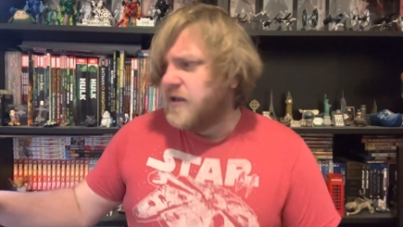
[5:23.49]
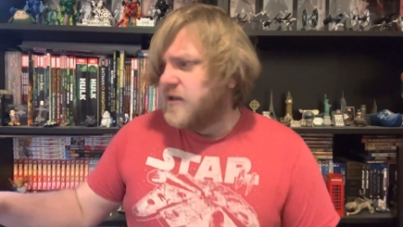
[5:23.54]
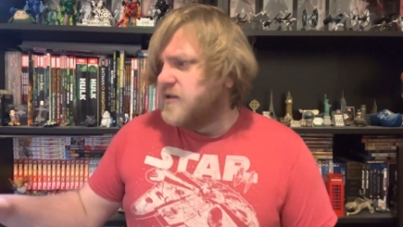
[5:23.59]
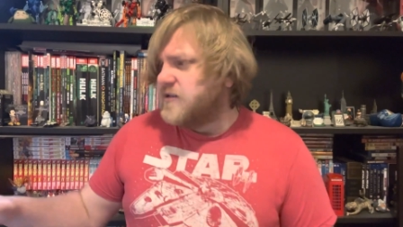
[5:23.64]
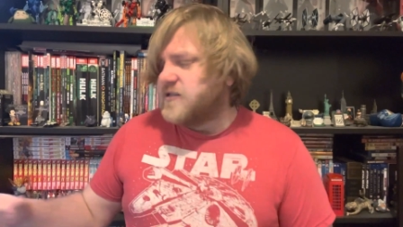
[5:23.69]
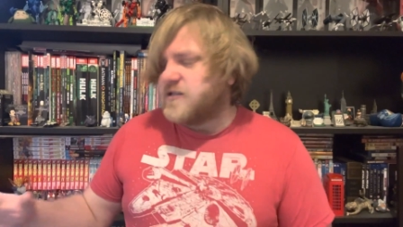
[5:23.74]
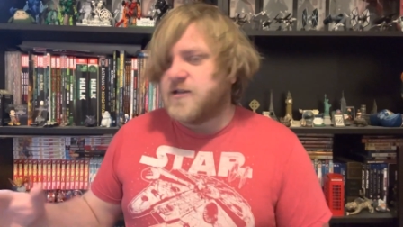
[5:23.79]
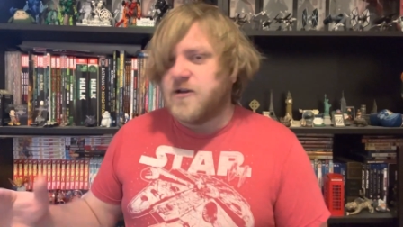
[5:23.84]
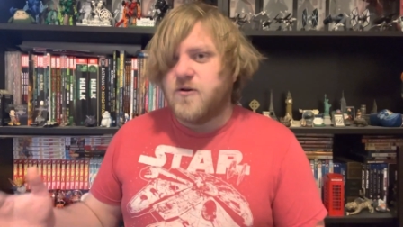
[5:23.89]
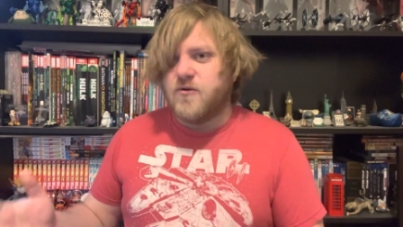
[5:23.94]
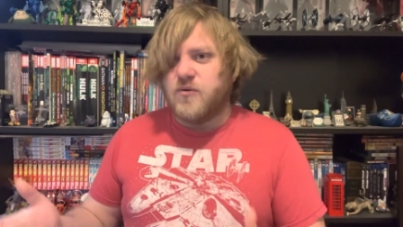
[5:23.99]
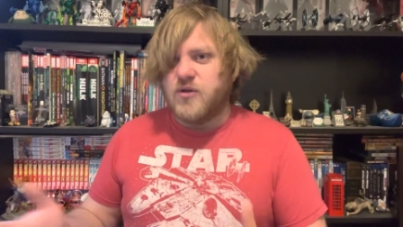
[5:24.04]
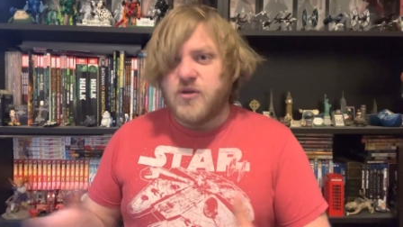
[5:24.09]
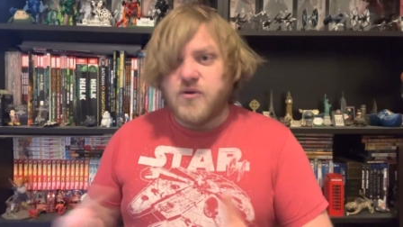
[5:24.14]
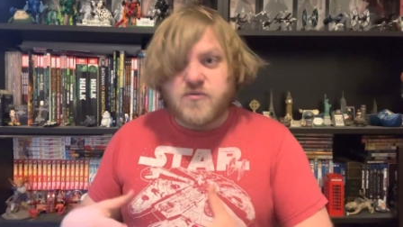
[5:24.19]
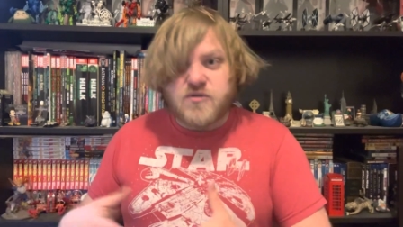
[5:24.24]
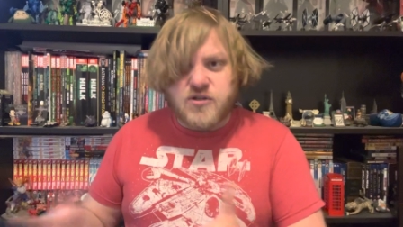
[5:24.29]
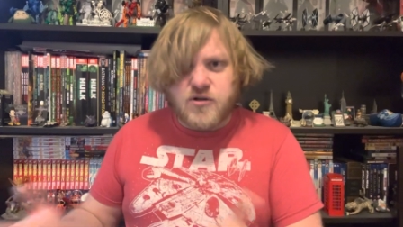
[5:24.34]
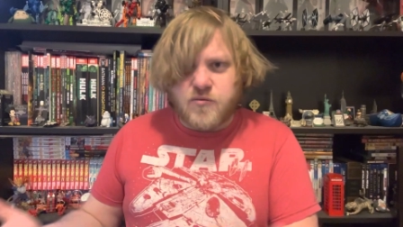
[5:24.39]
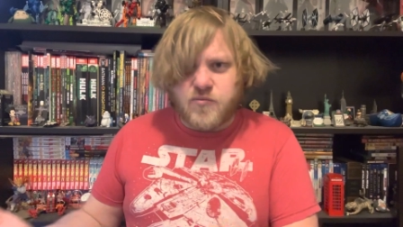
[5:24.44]
So
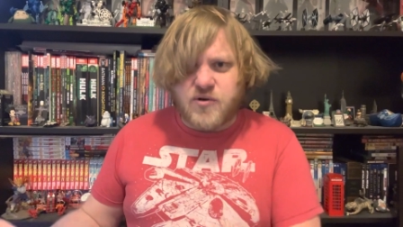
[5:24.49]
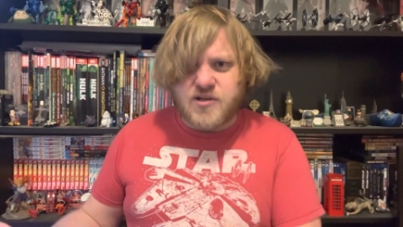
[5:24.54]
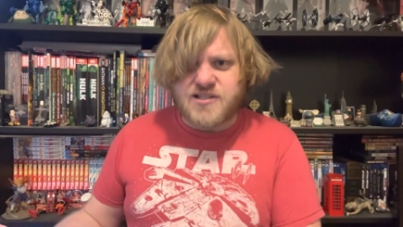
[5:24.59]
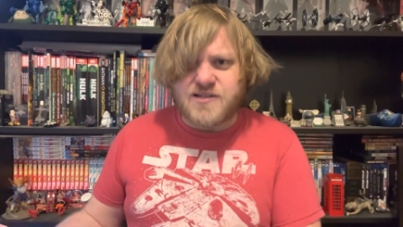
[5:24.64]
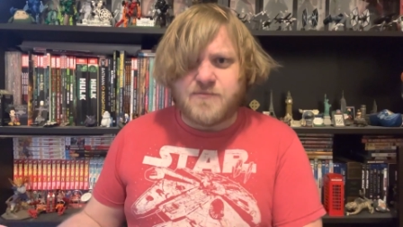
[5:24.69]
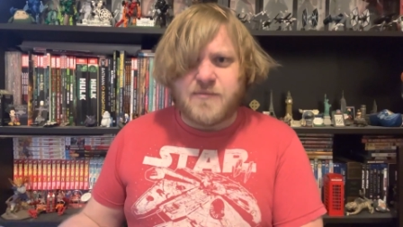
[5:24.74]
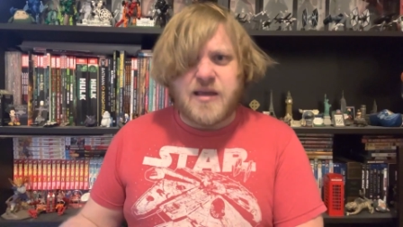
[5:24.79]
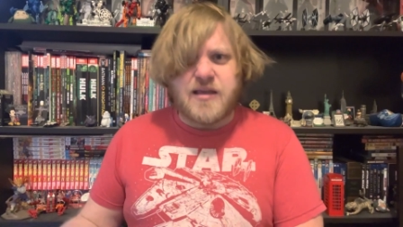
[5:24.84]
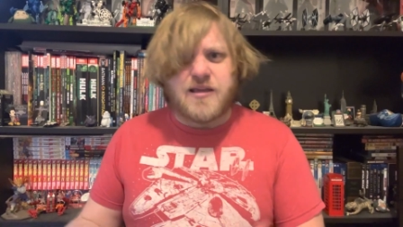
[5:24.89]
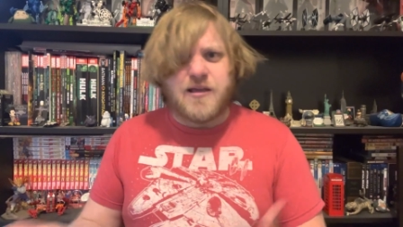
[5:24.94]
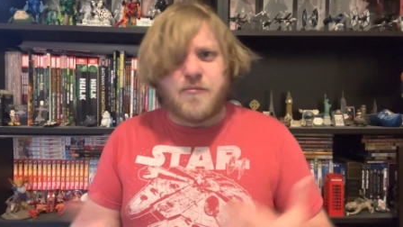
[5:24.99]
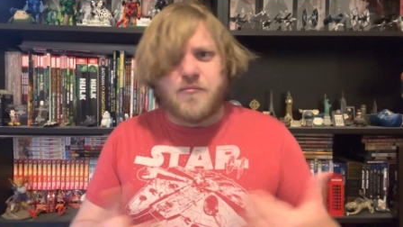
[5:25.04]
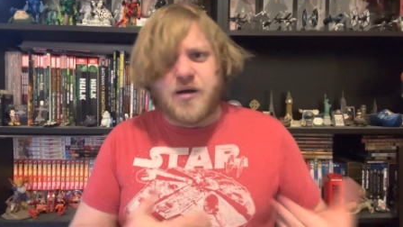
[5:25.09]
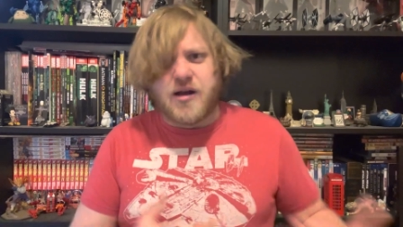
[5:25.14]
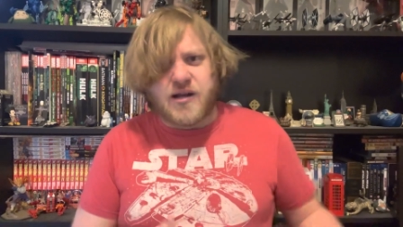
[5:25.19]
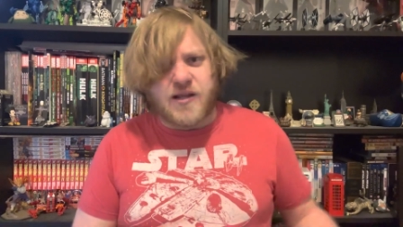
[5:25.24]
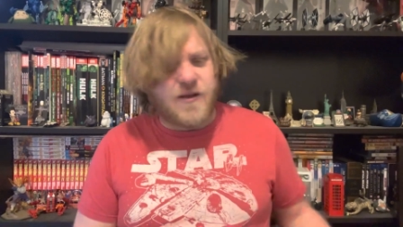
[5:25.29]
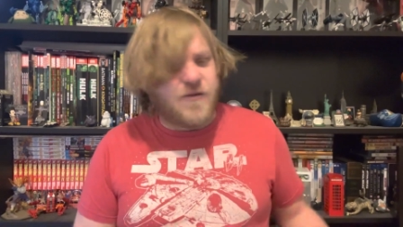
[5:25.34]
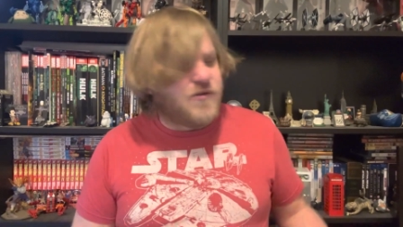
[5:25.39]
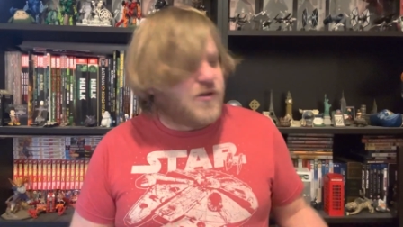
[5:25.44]
YouTube wasn't making
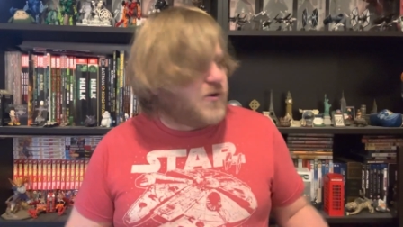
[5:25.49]
money and the